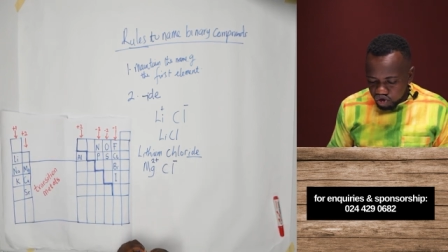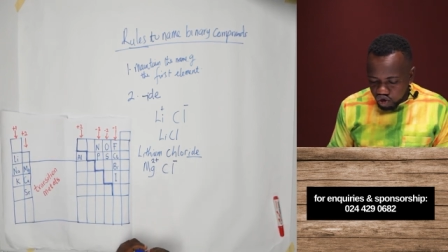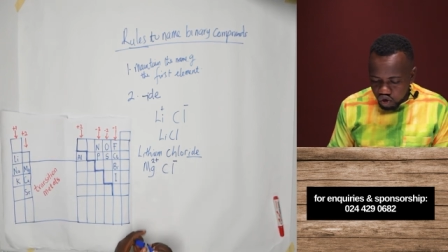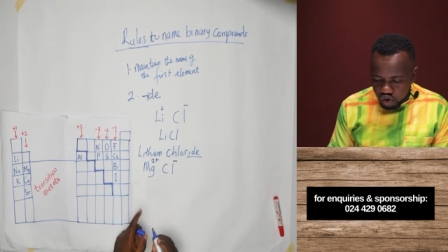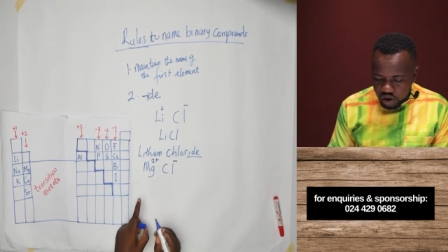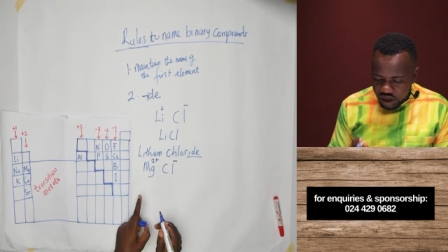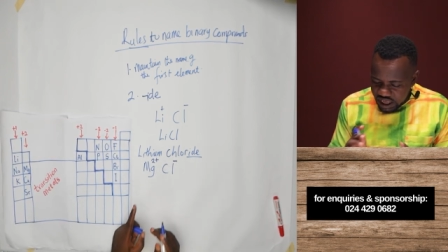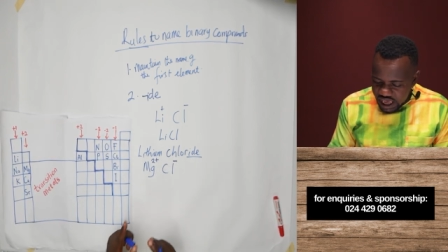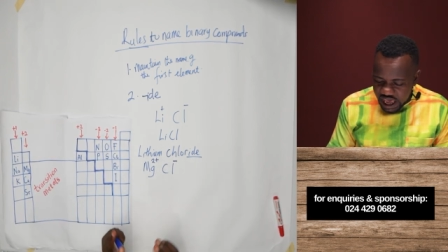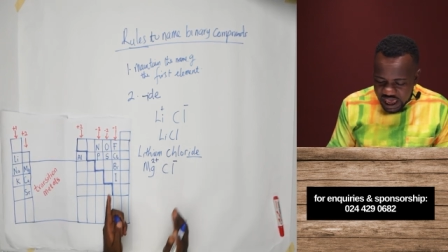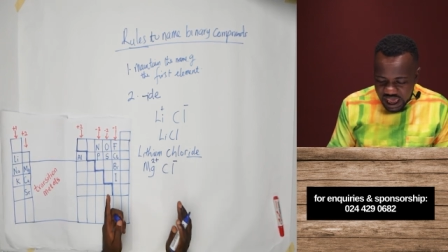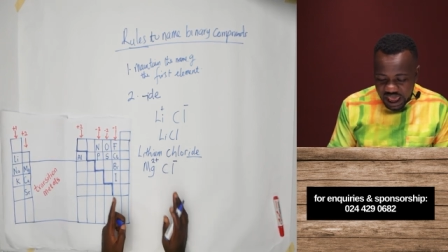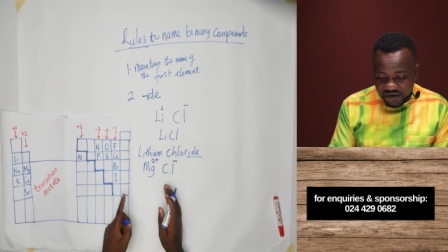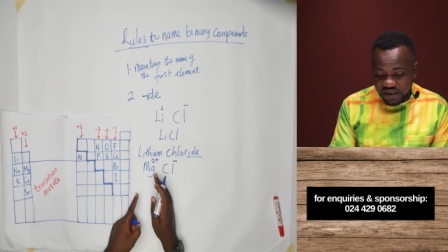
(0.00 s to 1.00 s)
So
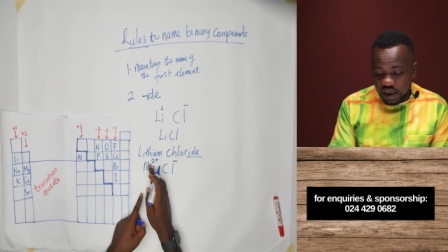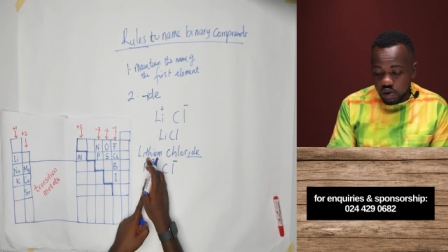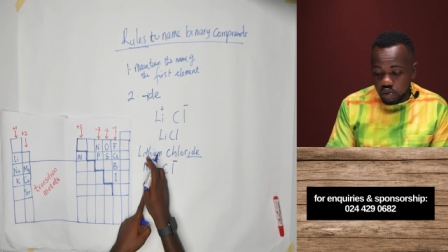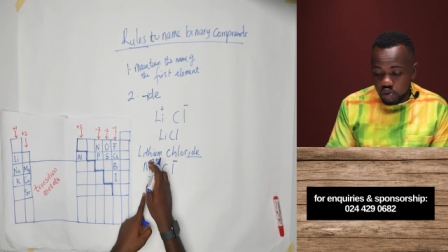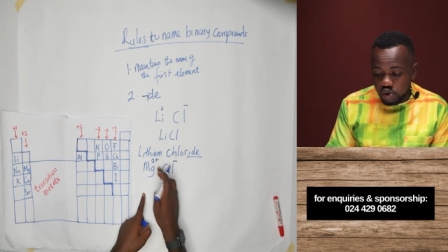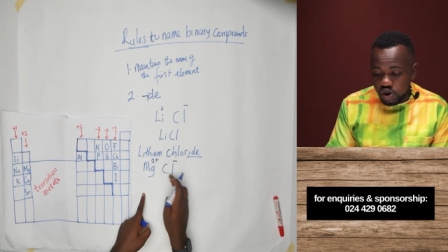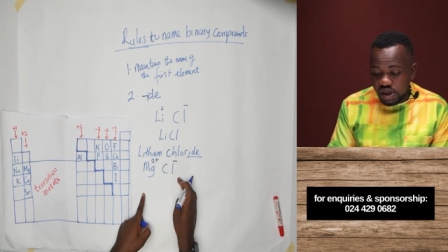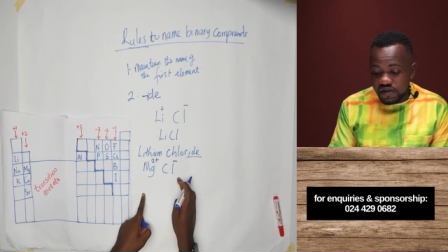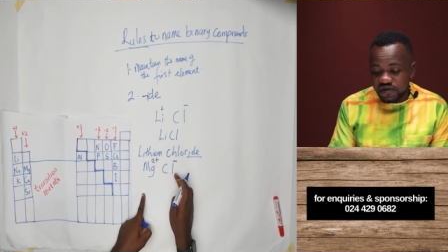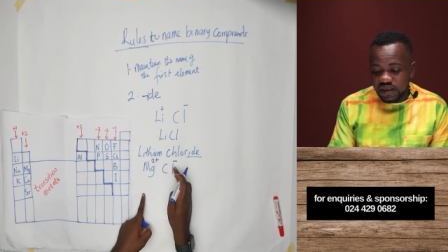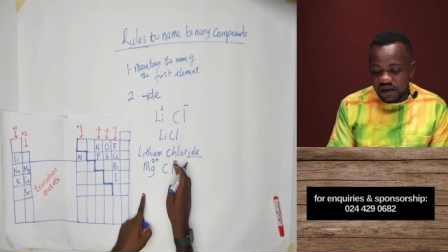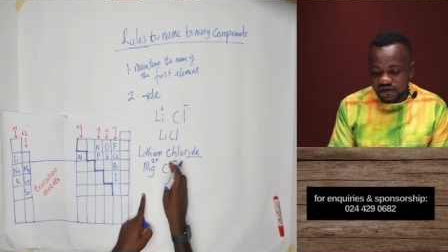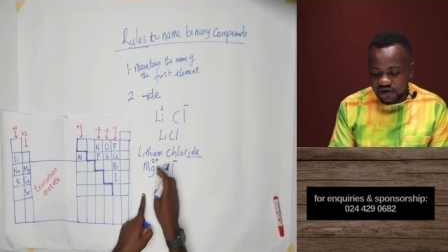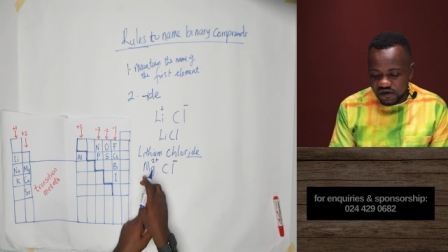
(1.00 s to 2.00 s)
here I say we
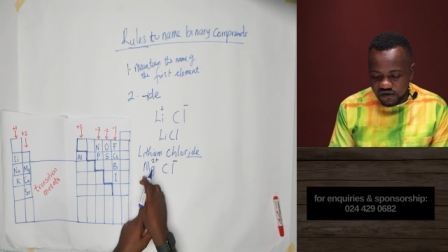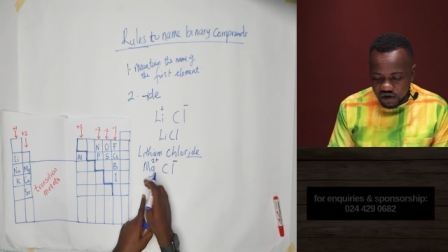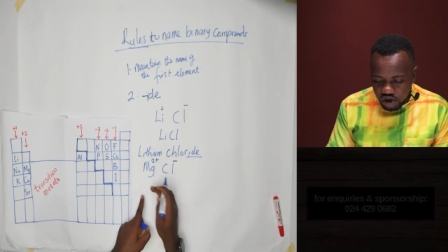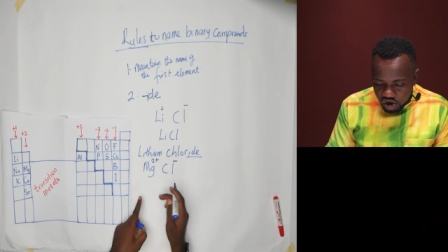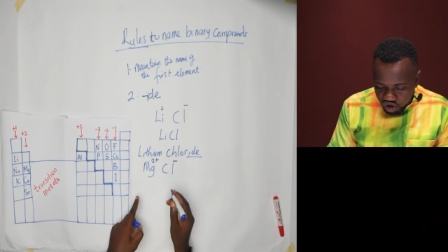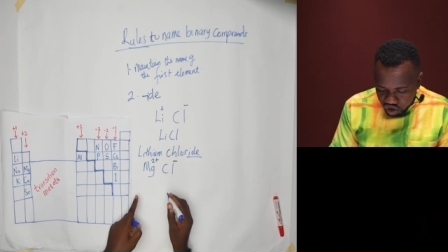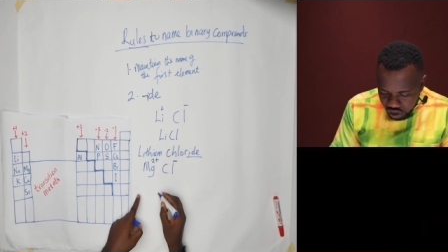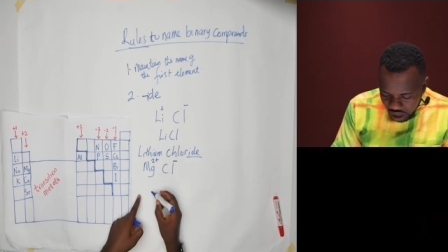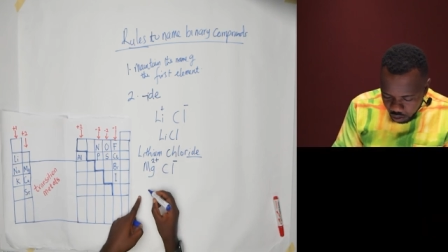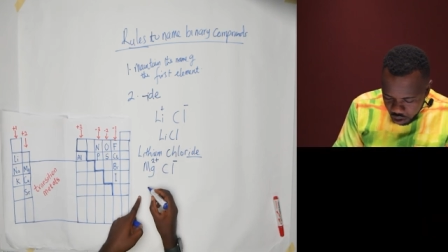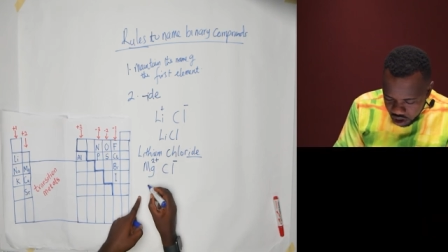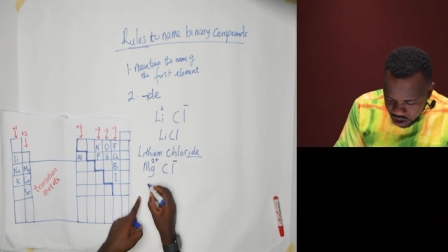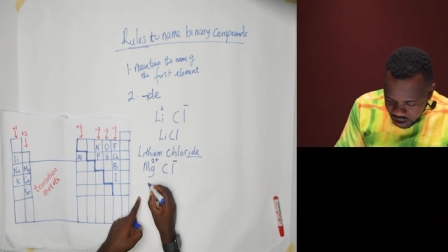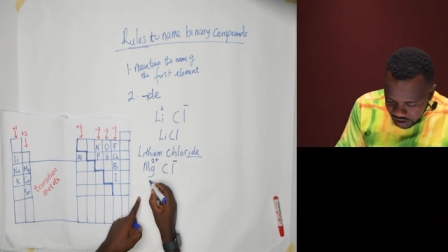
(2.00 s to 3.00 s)
interchange. So you
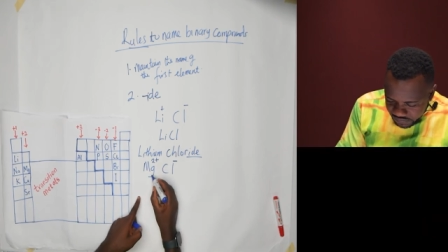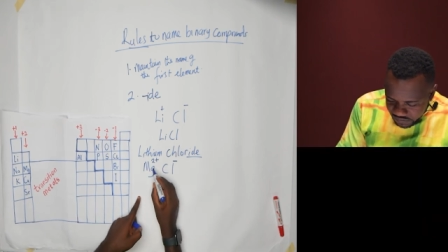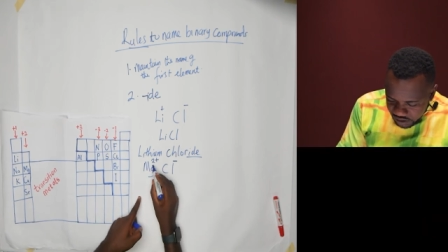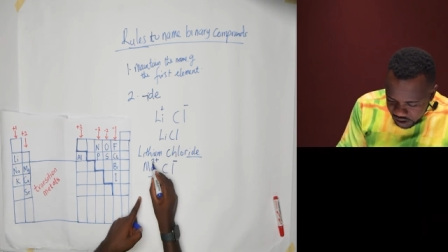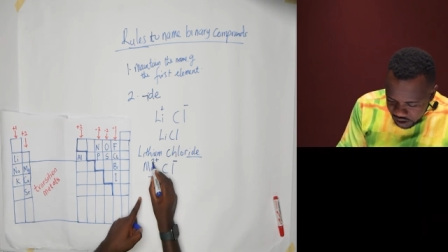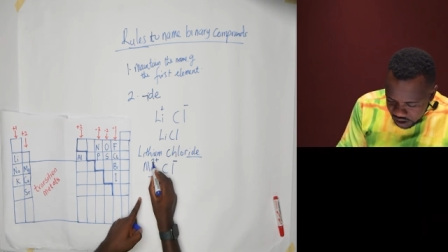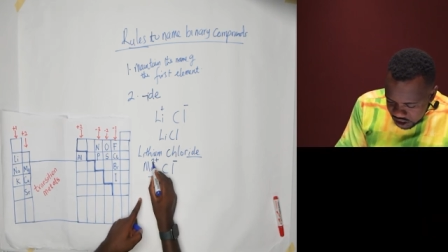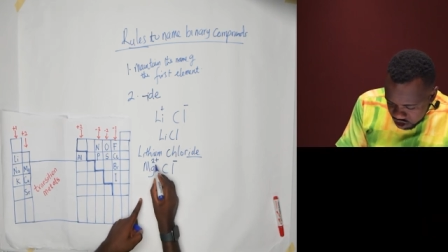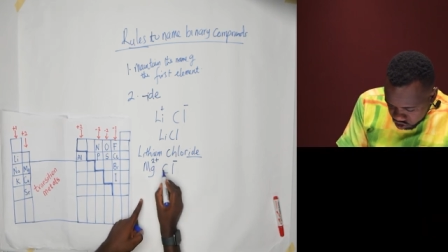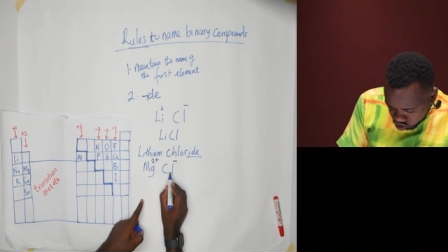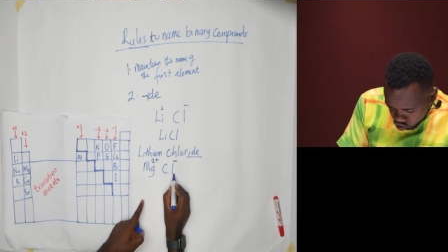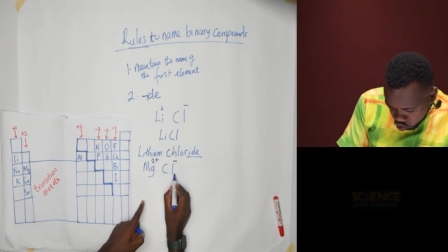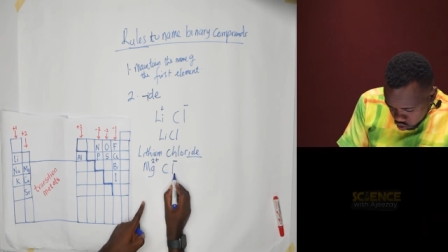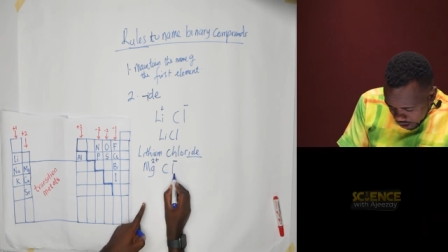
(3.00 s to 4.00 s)
are going to get
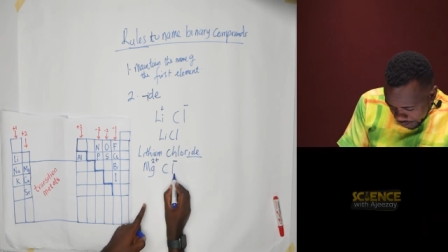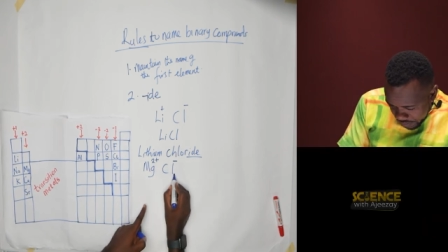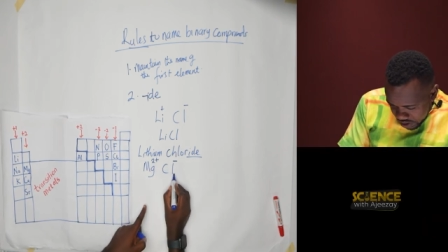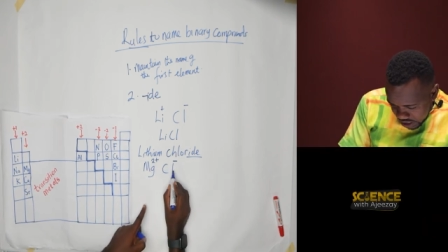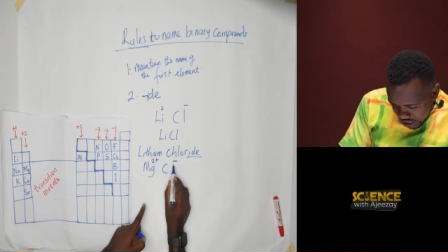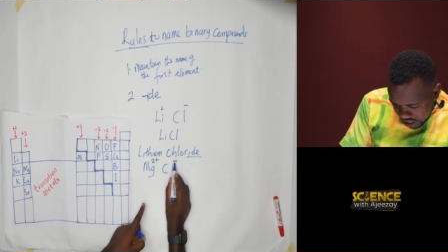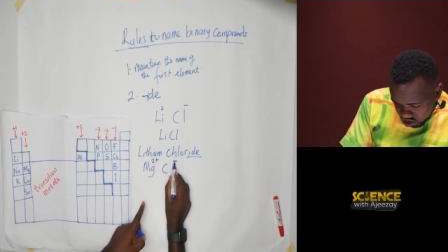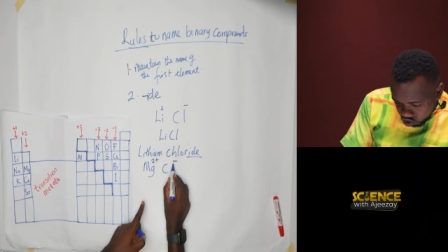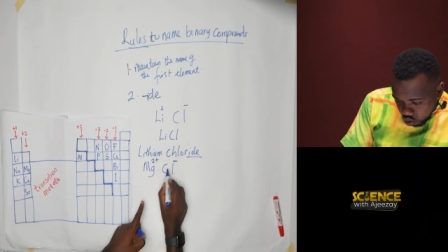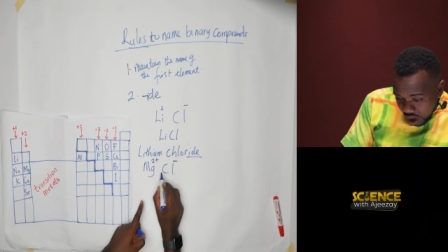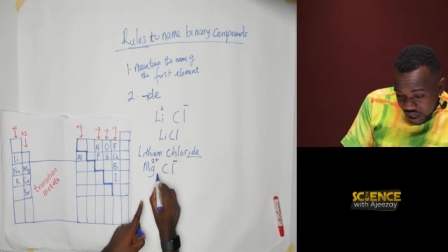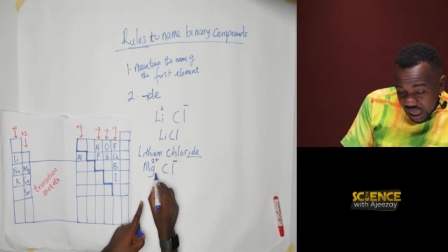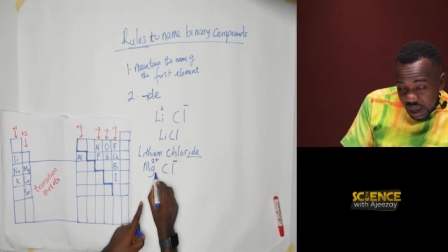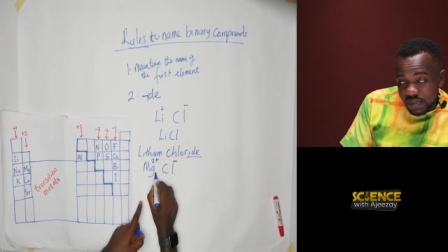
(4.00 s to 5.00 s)
these two coming here, this
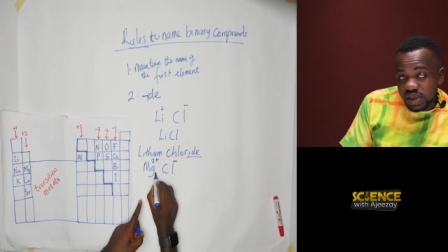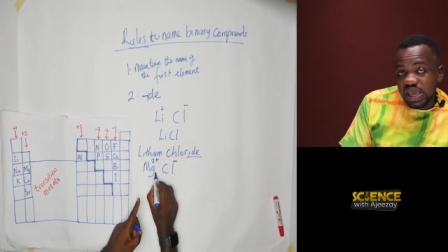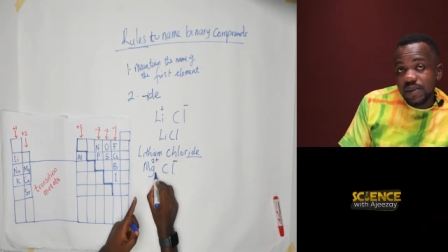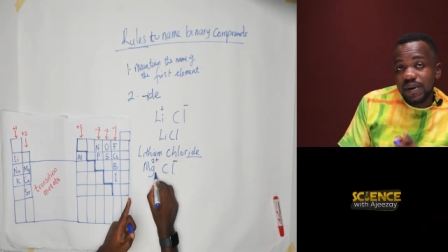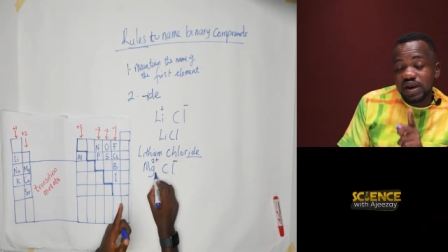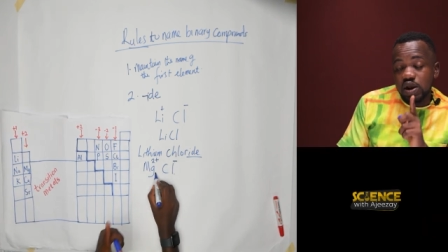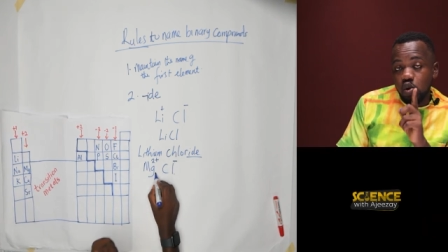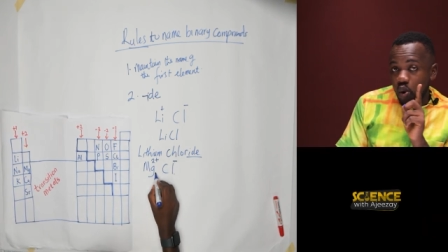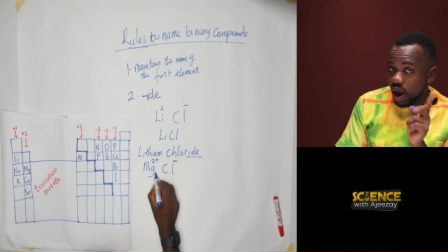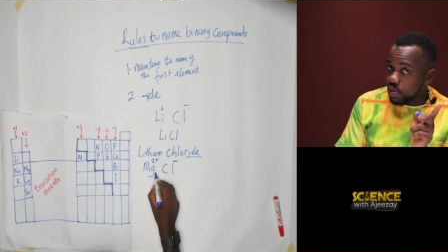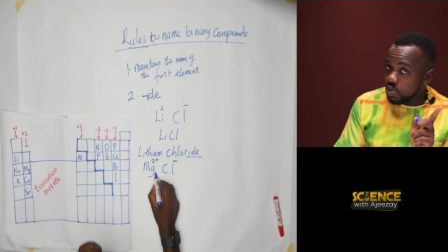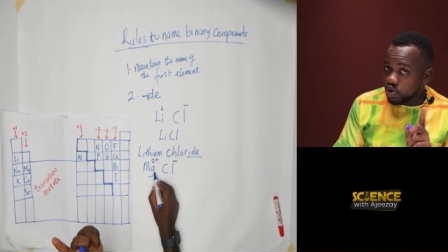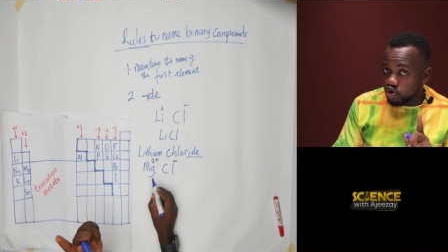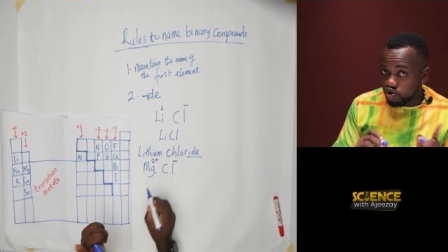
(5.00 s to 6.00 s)
one coming here, but the
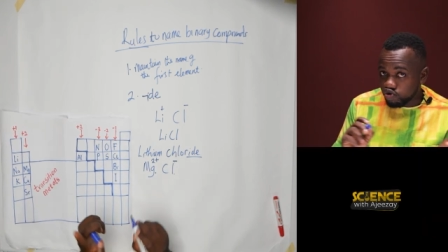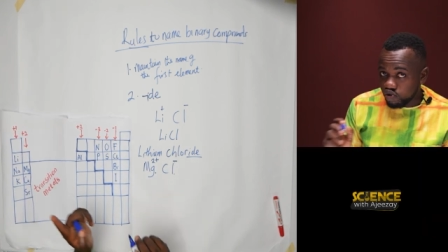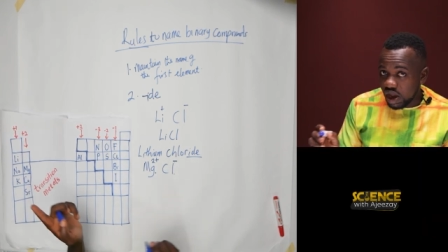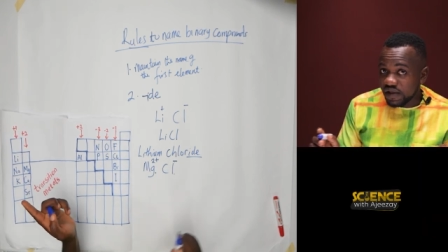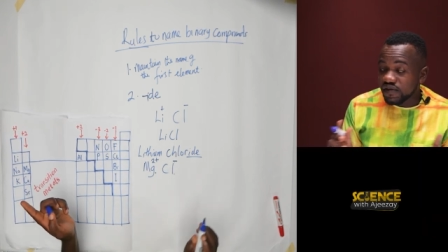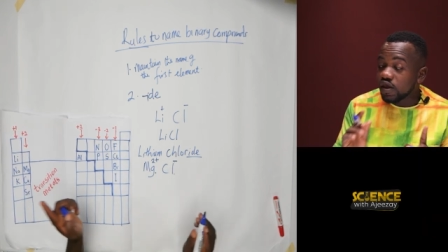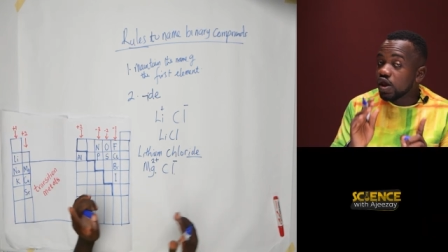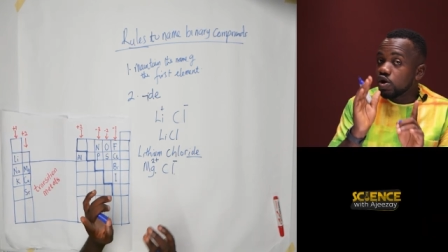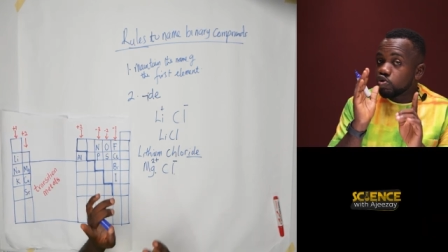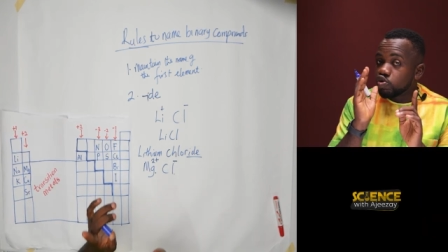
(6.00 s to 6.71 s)
one we don't write.